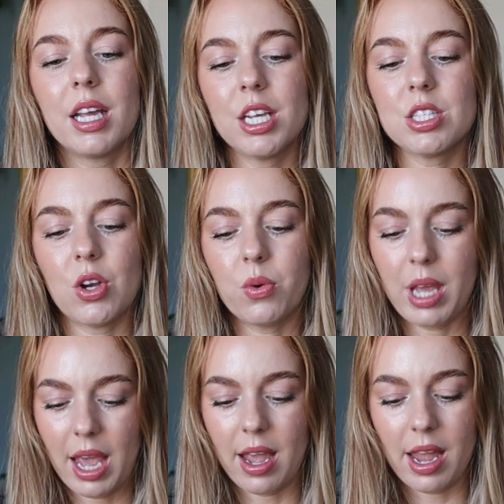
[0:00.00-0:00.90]
is
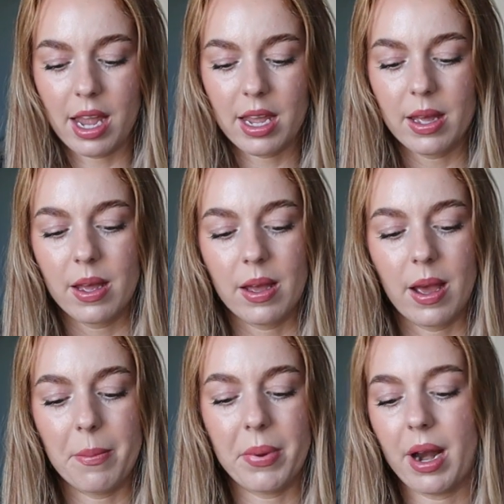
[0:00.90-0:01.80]
okay,
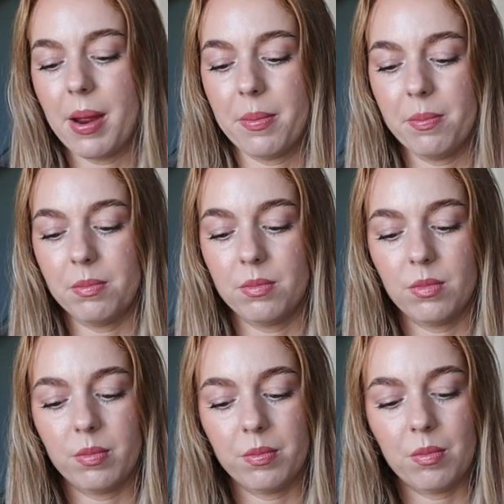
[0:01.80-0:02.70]
but I'm
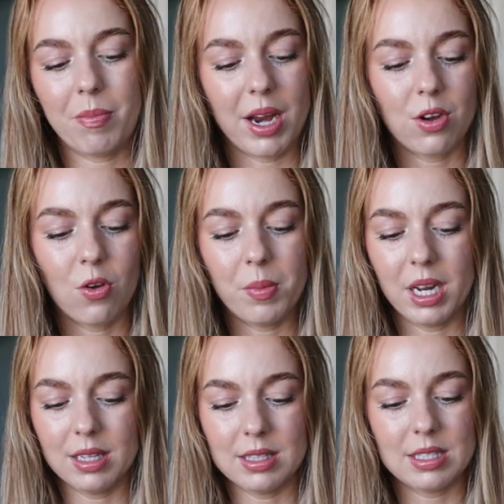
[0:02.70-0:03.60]
by no
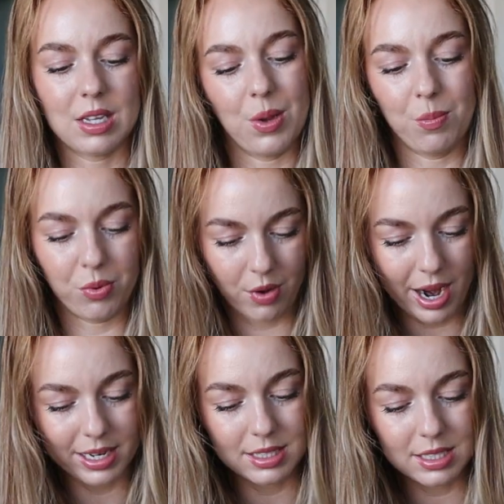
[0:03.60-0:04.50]
means
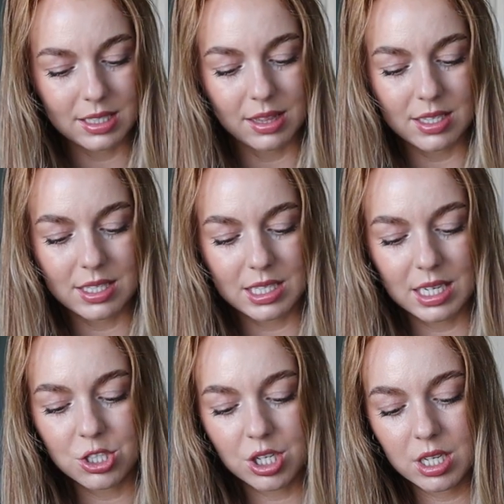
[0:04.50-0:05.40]
impressed. The
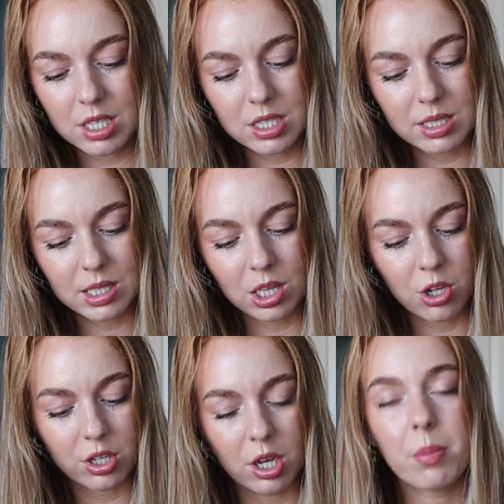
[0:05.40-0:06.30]
stitches
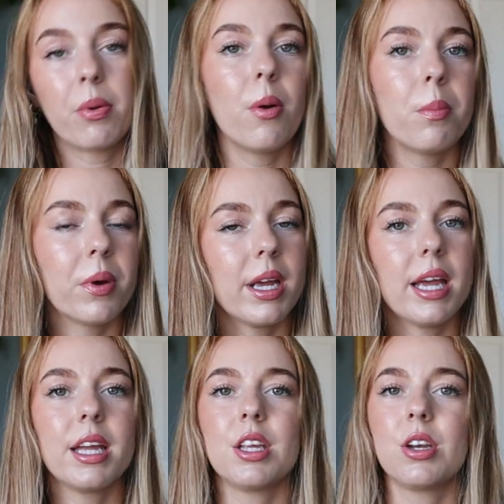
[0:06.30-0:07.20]
look
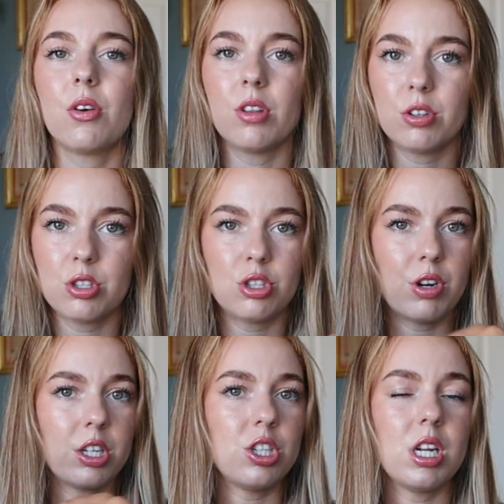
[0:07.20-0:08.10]
appropriate, you know, they're
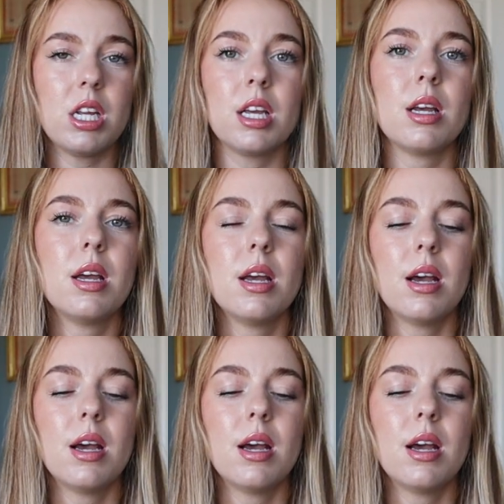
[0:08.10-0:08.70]
stretchy.